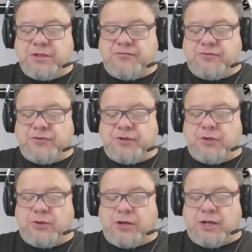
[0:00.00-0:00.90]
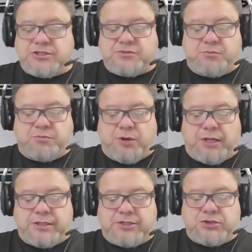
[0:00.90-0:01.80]
For the Lord has
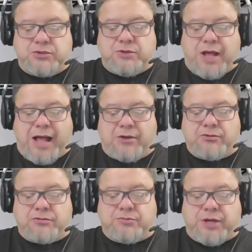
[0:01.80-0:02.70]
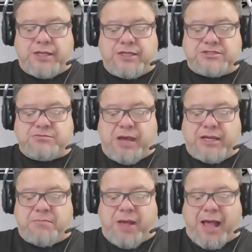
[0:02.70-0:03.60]
brought you out by his
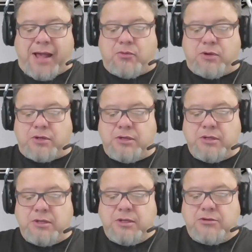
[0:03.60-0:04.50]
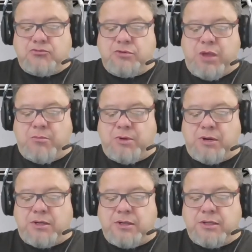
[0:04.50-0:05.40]
mighty power.
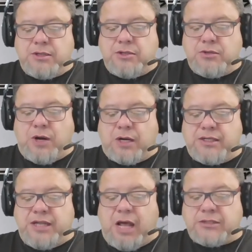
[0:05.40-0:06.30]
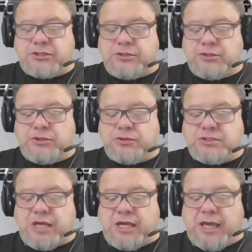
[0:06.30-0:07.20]
Remember, you are not to
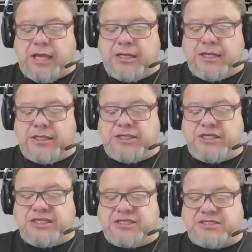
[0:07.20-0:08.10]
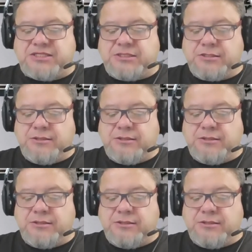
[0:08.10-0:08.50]
use any yeast.